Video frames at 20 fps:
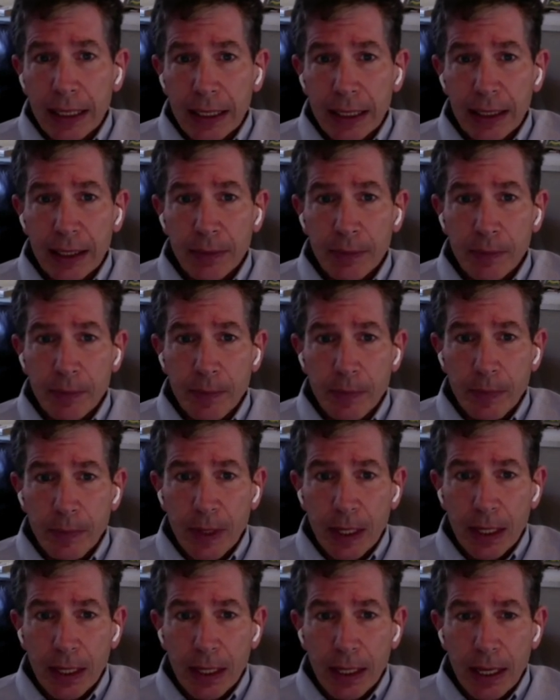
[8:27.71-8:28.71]
Um,
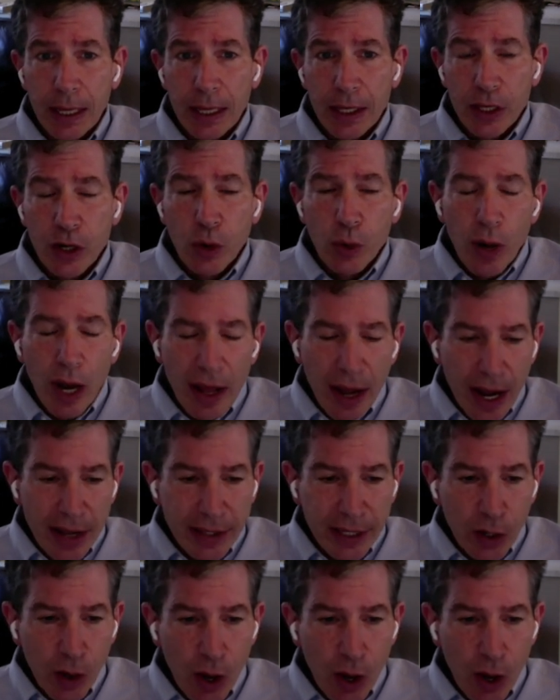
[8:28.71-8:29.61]
you know, I, I,